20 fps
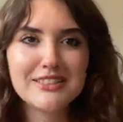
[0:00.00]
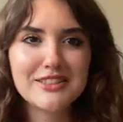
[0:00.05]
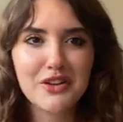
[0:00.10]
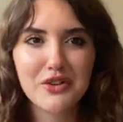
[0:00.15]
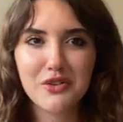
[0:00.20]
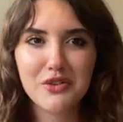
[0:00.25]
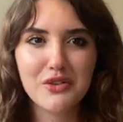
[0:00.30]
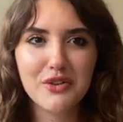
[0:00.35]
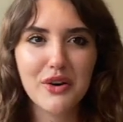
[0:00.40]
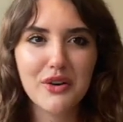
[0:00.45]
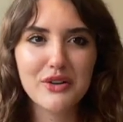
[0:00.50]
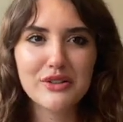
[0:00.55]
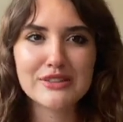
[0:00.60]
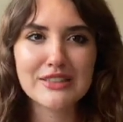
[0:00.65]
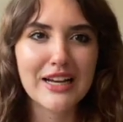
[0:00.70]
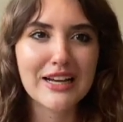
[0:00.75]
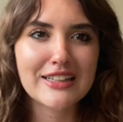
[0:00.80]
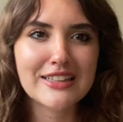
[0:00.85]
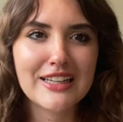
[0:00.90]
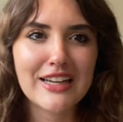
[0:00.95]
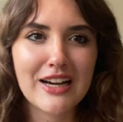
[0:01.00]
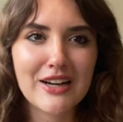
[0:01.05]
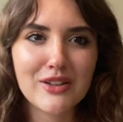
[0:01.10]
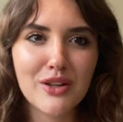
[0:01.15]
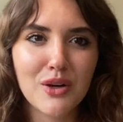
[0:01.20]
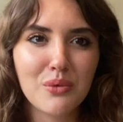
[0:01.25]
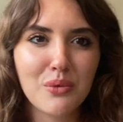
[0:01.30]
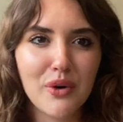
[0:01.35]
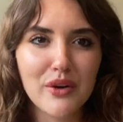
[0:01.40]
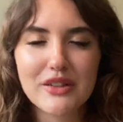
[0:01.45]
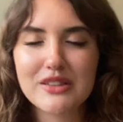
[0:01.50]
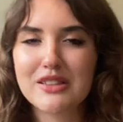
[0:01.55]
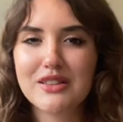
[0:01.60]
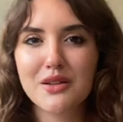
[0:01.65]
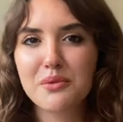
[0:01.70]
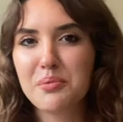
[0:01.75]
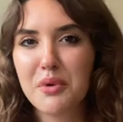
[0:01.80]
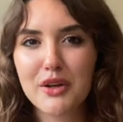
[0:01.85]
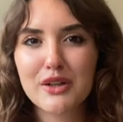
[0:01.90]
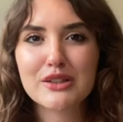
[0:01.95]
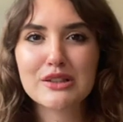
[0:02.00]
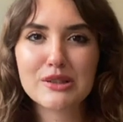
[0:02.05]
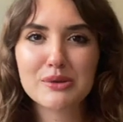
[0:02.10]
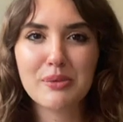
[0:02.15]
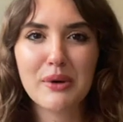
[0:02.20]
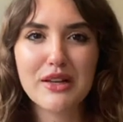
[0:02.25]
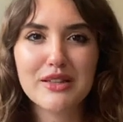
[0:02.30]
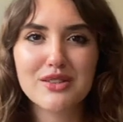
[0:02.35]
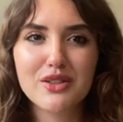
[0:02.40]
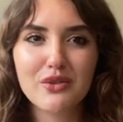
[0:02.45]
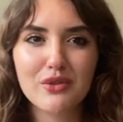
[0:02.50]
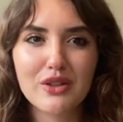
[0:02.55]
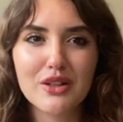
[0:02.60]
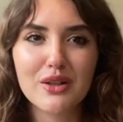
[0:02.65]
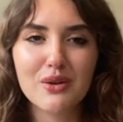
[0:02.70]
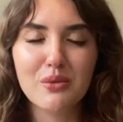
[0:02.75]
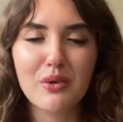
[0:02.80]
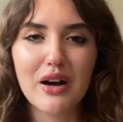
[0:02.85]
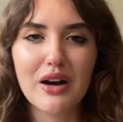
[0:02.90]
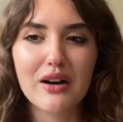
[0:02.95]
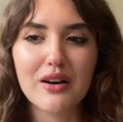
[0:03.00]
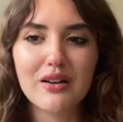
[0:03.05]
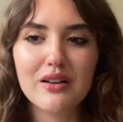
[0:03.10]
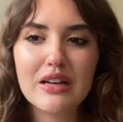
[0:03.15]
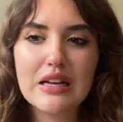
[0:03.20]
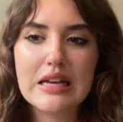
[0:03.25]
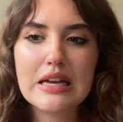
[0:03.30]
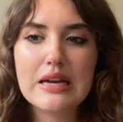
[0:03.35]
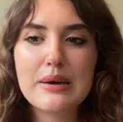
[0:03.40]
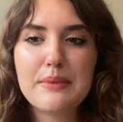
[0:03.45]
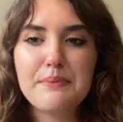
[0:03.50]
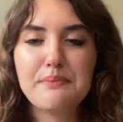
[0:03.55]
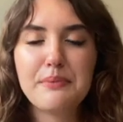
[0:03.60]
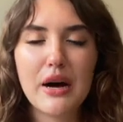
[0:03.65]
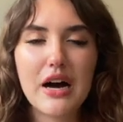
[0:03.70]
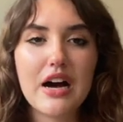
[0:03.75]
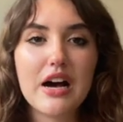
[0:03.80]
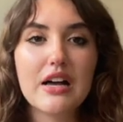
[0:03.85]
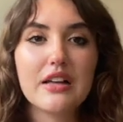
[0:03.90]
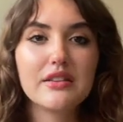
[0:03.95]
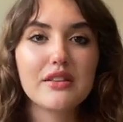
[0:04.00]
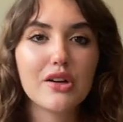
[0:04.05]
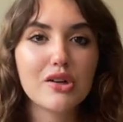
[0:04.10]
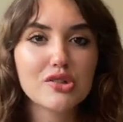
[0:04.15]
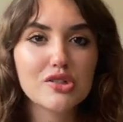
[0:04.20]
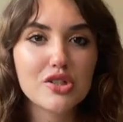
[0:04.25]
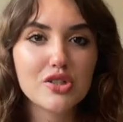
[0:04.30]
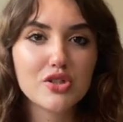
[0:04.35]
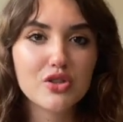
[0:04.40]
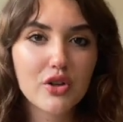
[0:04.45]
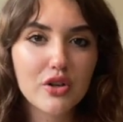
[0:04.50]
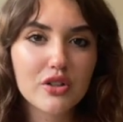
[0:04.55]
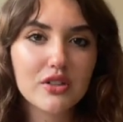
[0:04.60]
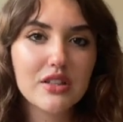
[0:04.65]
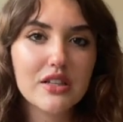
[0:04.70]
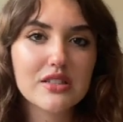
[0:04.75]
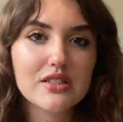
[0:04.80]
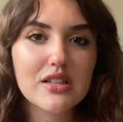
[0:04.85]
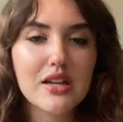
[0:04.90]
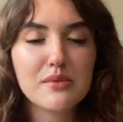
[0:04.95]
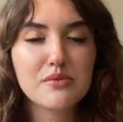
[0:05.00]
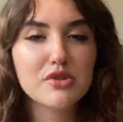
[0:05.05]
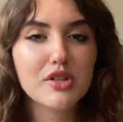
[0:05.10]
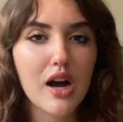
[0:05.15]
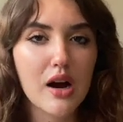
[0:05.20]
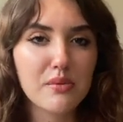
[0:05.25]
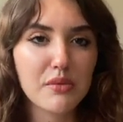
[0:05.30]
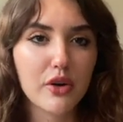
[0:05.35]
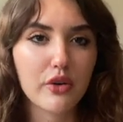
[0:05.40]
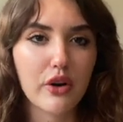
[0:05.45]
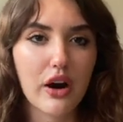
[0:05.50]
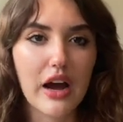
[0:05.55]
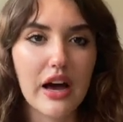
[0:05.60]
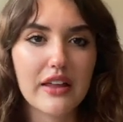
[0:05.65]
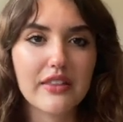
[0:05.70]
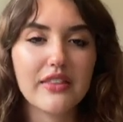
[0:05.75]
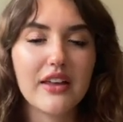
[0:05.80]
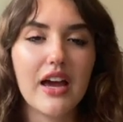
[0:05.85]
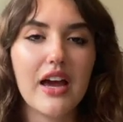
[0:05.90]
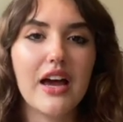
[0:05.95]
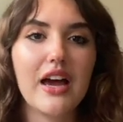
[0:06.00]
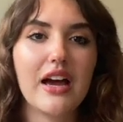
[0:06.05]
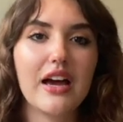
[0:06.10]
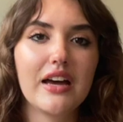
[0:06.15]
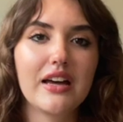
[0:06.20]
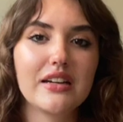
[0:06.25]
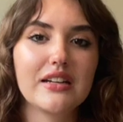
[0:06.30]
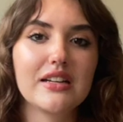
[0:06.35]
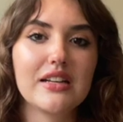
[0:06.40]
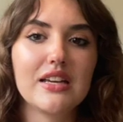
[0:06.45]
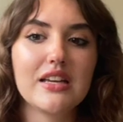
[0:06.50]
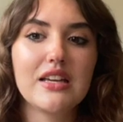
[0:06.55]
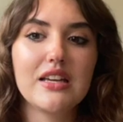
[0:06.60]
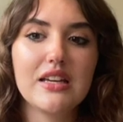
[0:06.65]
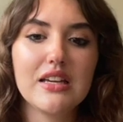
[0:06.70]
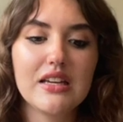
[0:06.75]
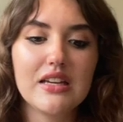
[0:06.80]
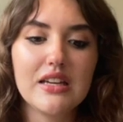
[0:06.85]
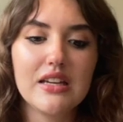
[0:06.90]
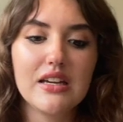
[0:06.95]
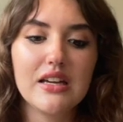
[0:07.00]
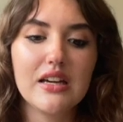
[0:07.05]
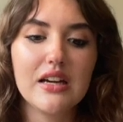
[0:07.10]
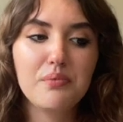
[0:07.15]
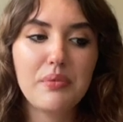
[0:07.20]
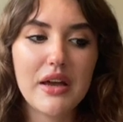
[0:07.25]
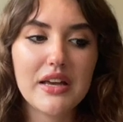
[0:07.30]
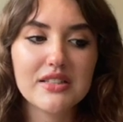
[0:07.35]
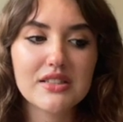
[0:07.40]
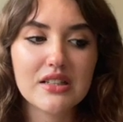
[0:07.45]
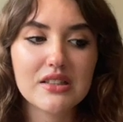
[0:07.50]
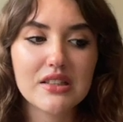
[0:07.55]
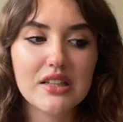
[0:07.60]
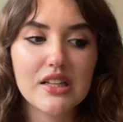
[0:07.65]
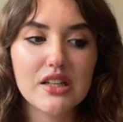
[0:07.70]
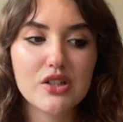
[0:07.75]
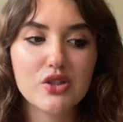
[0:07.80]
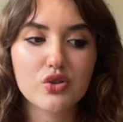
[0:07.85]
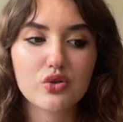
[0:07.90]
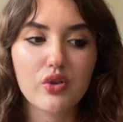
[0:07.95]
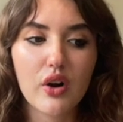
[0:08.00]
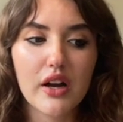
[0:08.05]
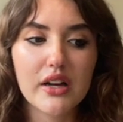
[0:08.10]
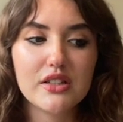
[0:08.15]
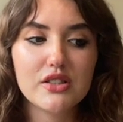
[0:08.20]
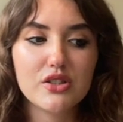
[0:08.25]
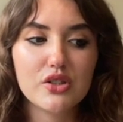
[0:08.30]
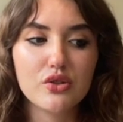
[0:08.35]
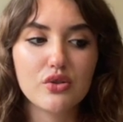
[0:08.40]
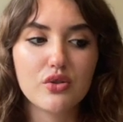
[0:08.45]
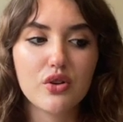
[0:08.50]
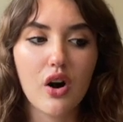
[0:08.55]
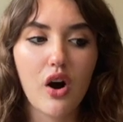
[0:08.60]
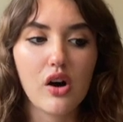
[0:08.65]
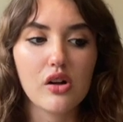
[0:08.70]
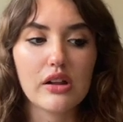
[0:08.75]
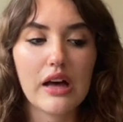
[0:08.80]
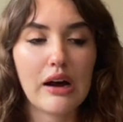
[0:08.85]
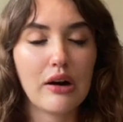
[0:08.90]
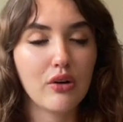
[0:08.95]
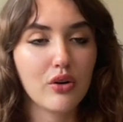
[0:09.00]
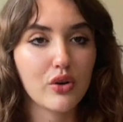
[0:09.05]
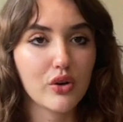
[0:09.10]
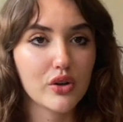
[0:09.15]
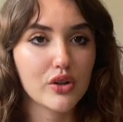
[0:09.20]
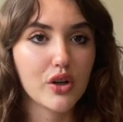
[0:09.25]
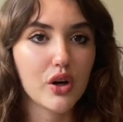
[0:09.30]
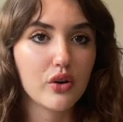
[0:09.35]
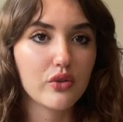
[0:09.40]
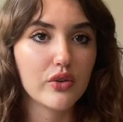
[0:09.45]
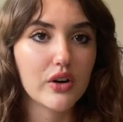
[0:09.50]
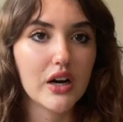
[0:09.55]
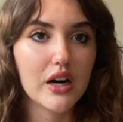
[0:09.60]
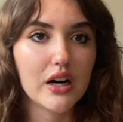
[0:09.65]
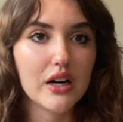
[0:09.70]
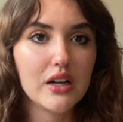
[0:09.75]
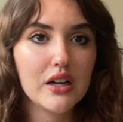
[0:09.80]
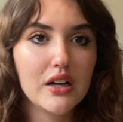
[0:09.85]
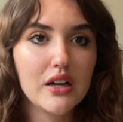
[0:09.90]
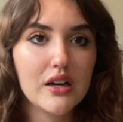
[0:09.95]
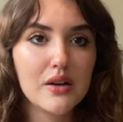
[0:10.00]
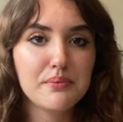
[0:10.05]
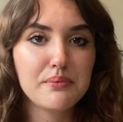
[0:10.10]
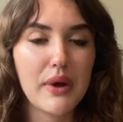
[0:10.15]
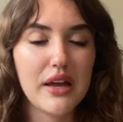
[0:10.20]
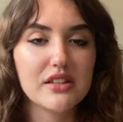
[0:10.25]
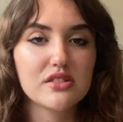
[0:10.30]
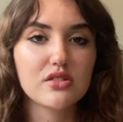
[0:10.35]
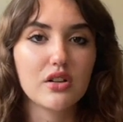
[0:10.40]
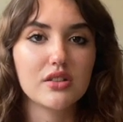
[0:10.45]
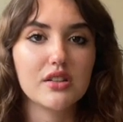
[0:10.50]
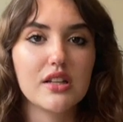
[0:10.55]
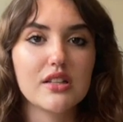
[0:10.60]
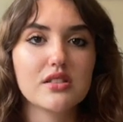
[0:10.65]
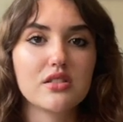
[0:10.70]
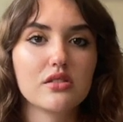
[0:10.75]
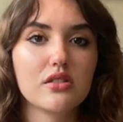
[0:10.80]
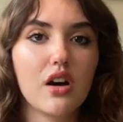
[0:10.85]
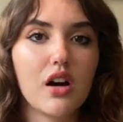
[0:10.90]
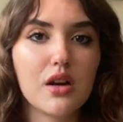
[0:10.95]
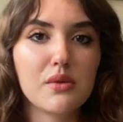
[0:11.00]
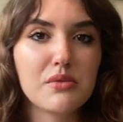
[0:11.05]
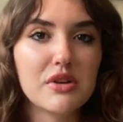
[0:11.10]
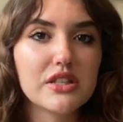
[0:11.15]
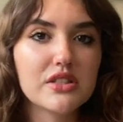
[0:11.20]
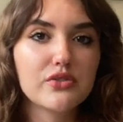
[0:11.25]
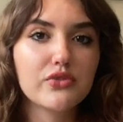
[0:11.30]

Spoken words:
Don't know exactly how that works. The book explains it really well, but there's this journalist named Scott McGrath, and he basically tried to call out Cordova based on this anonymous